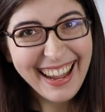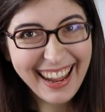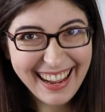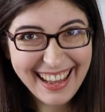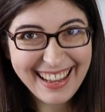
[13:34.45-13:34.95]

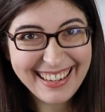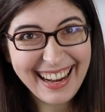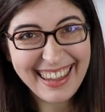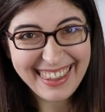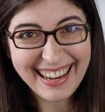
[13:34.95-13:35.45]
And
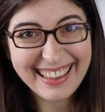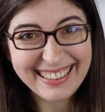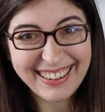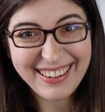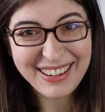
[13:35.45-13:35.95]
I think
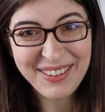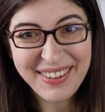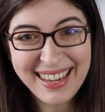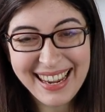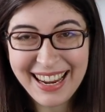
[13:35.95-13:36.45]
that's going to
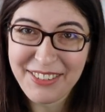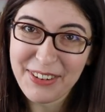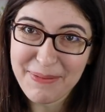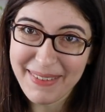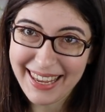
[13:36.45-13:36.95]
be it
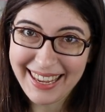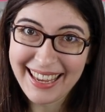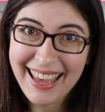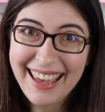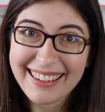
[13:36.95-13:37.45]
from
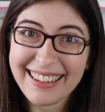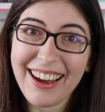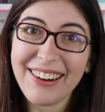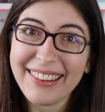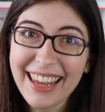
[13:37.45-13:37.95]
me.
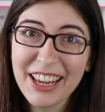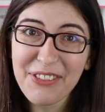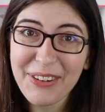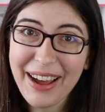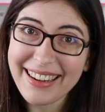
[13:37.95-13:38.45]
So thank
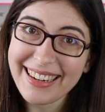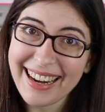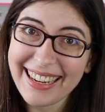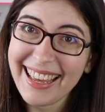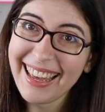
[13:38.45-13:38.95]
you for
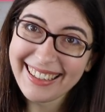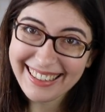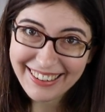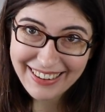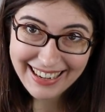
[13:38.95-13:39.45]
watching. I'll
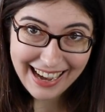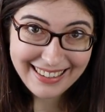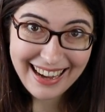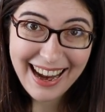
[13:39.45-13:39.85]
see you all next